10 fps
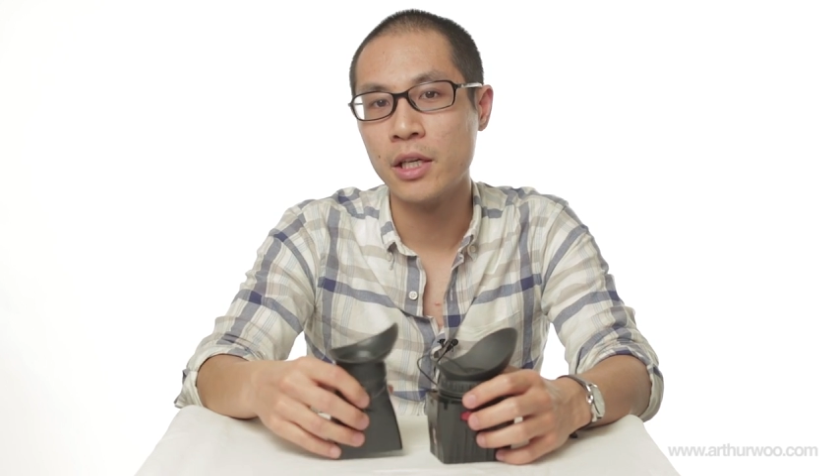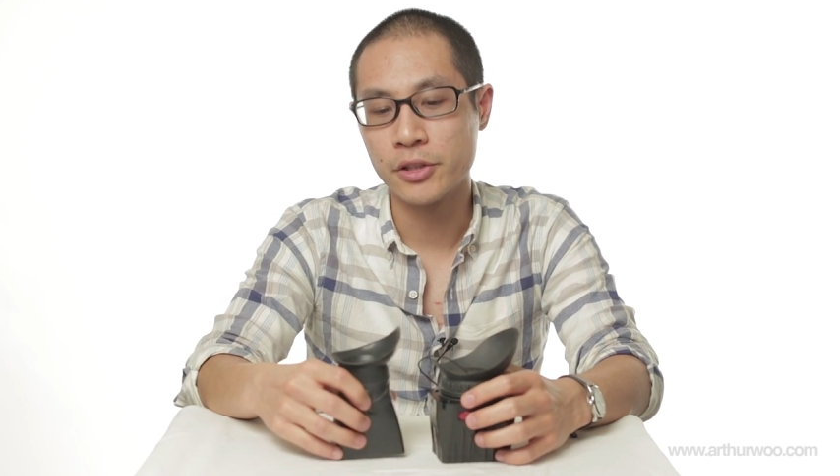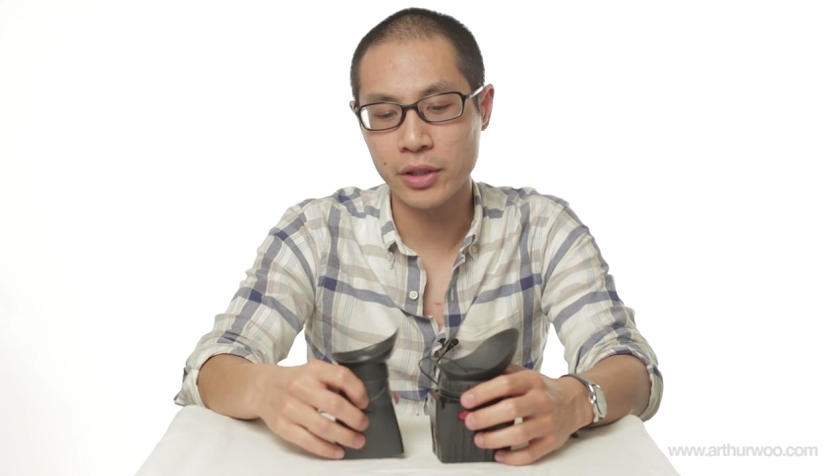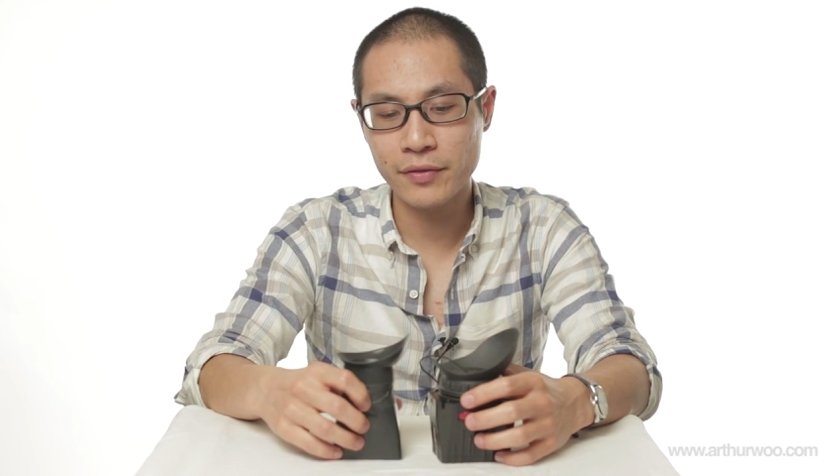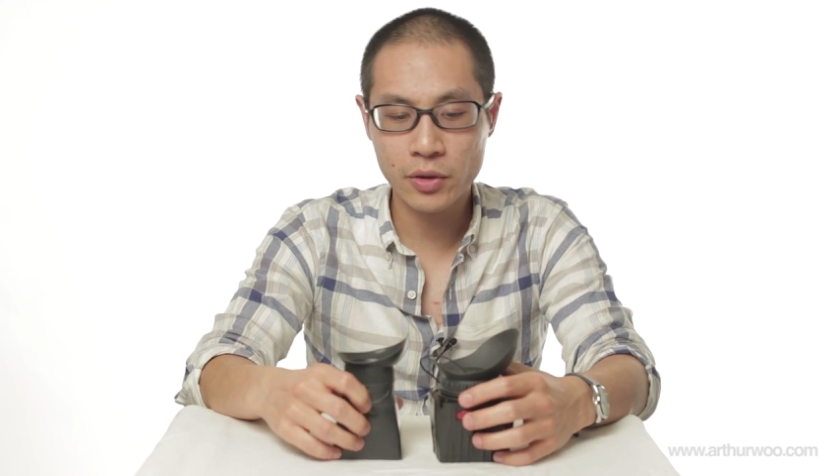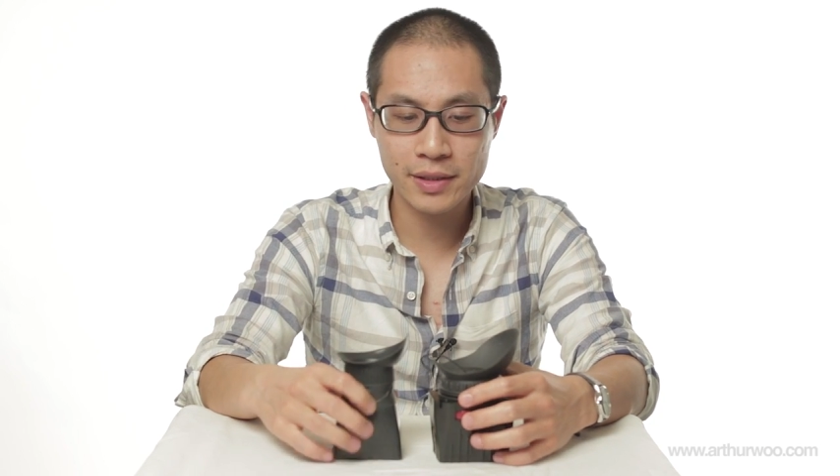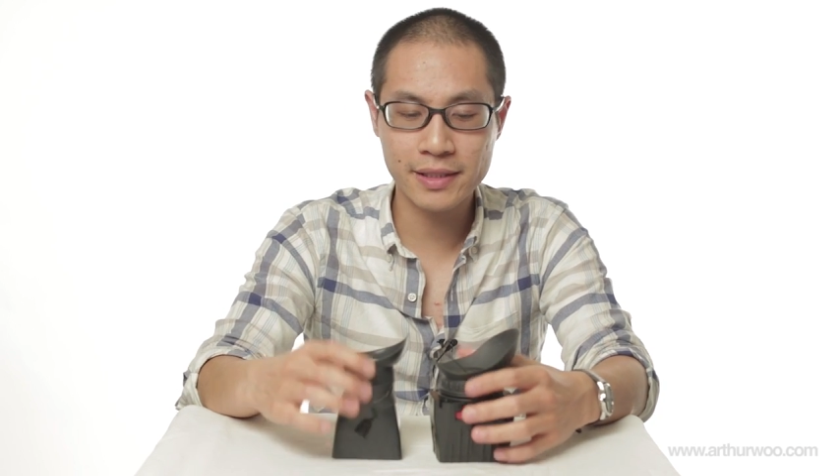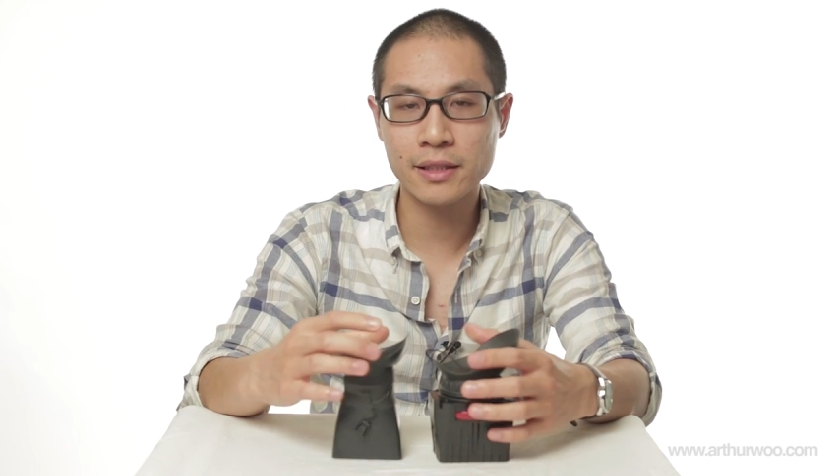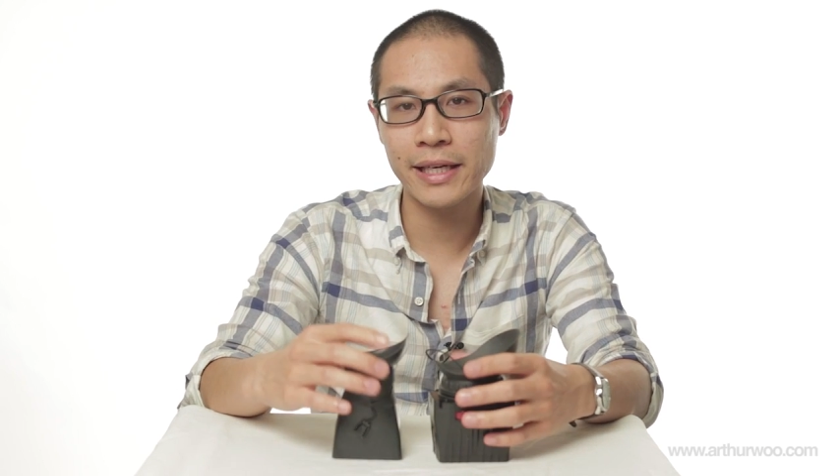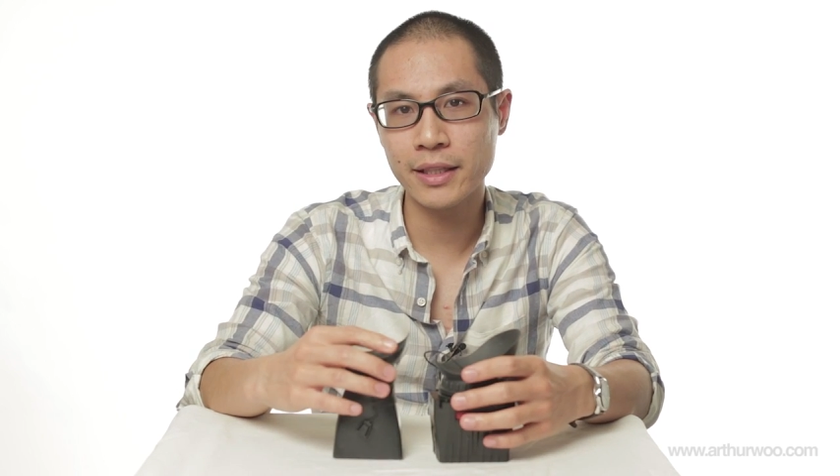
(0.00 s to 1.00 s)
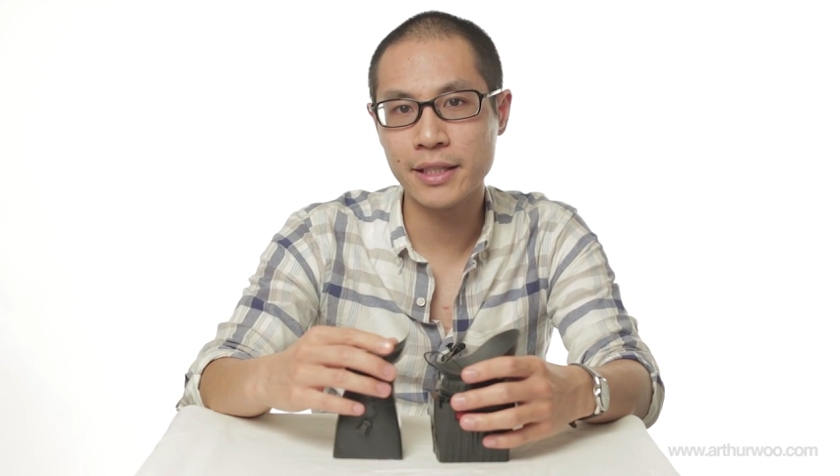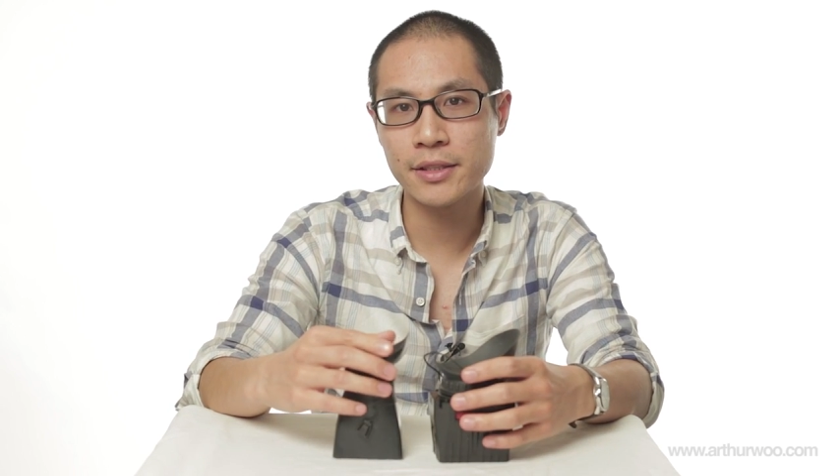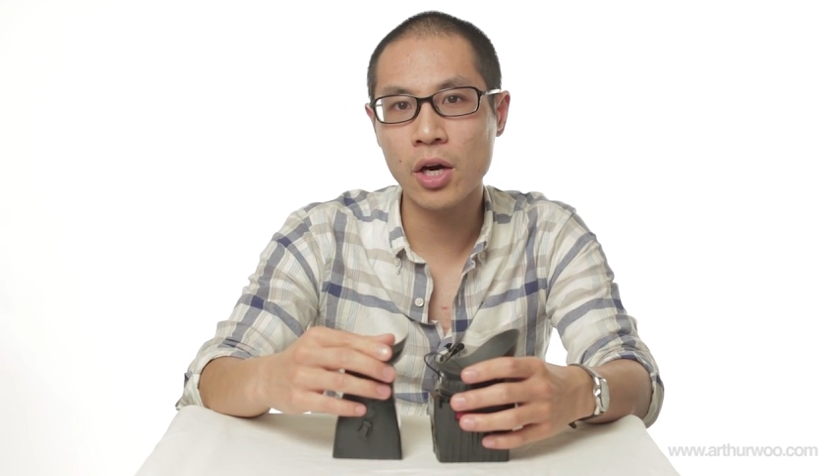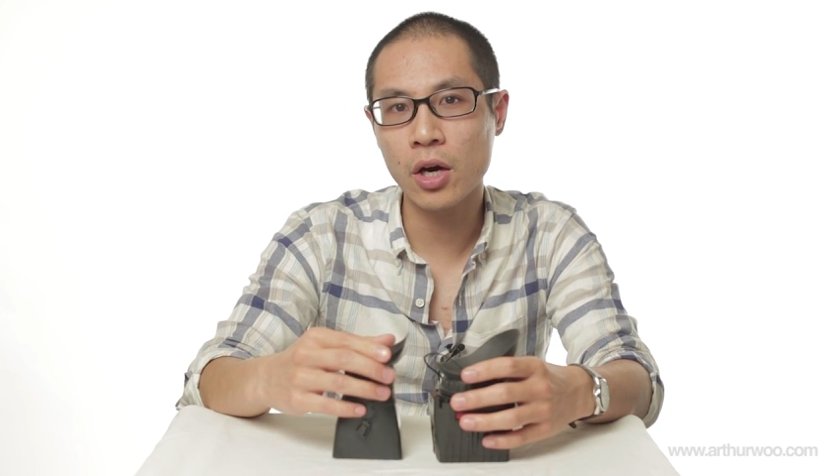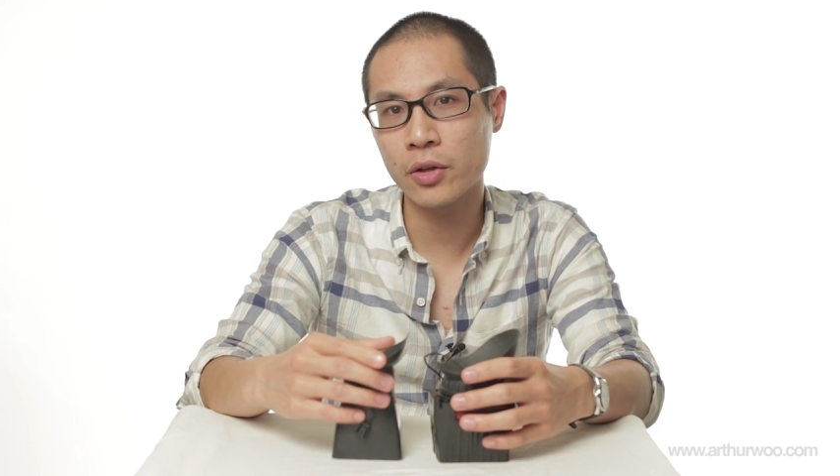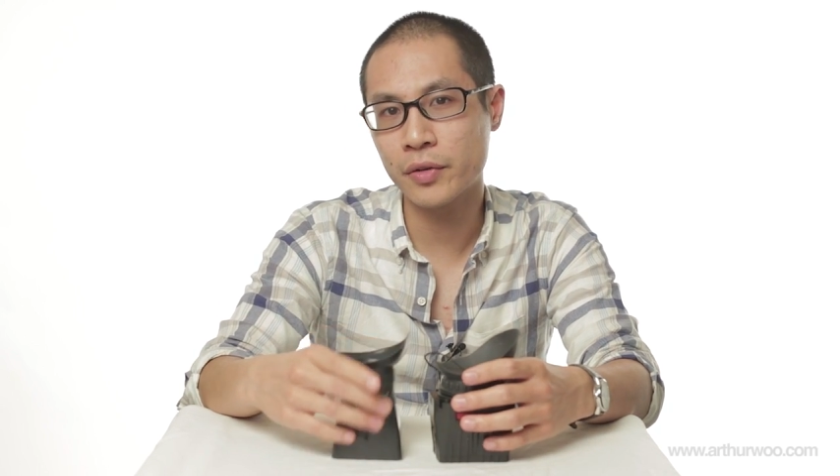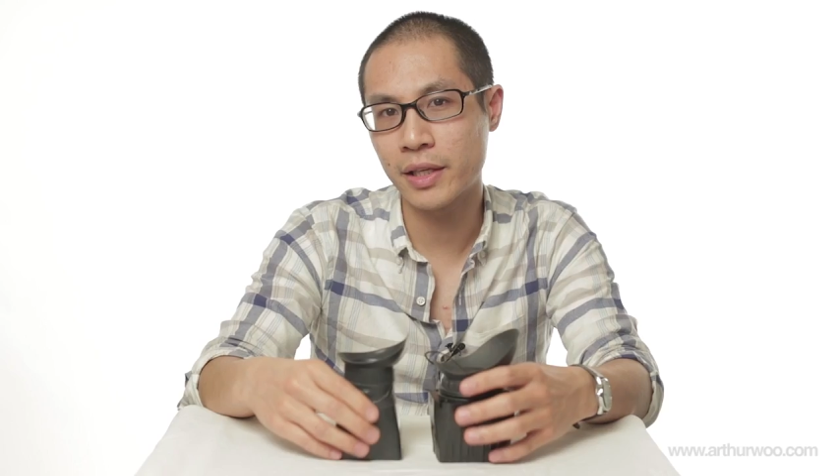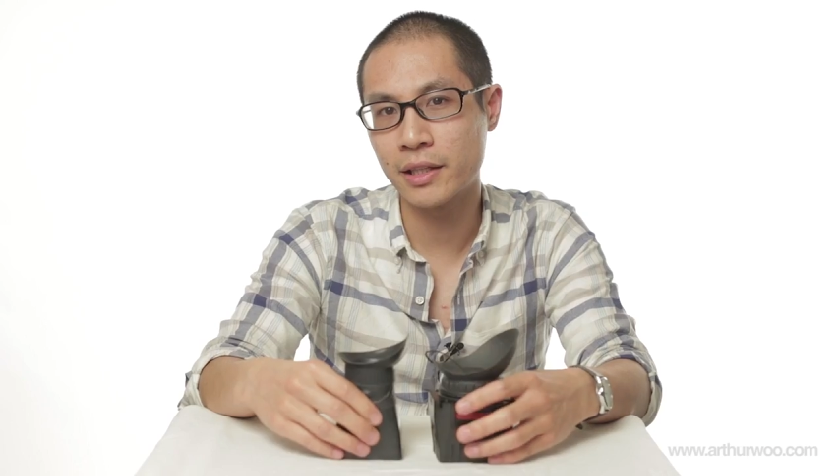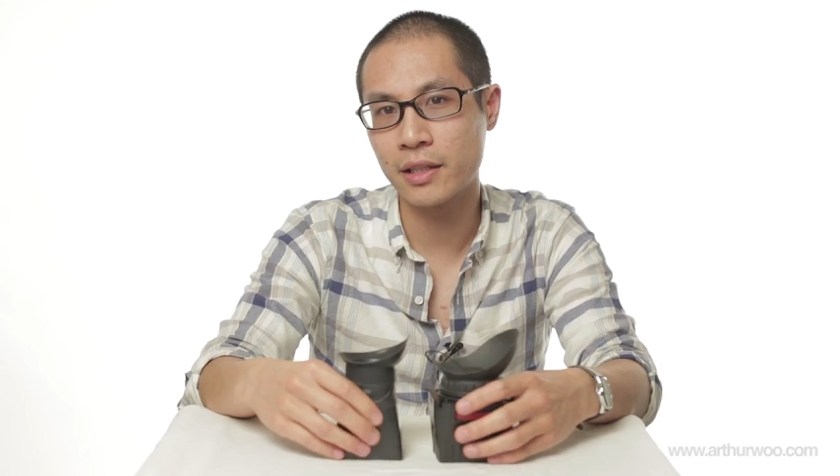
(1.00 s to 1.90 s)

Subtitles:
So even though it's slightly taller than